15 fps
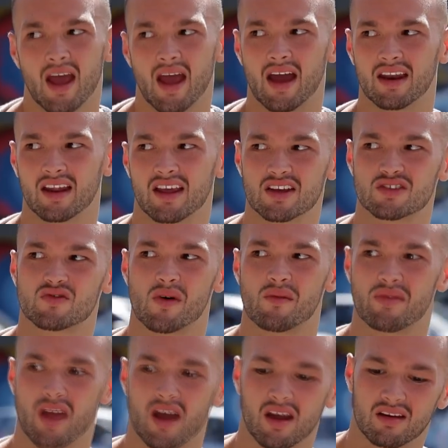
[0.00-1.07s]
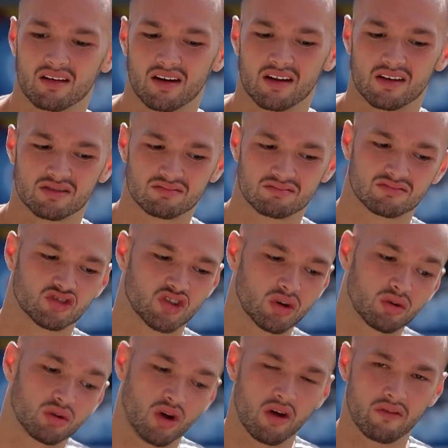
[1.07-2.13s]
And I guess from that, it
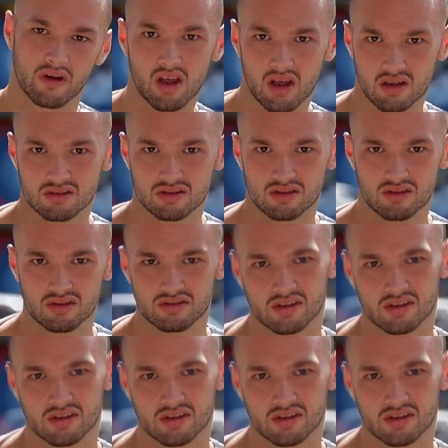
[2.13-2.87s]
trickled over here to New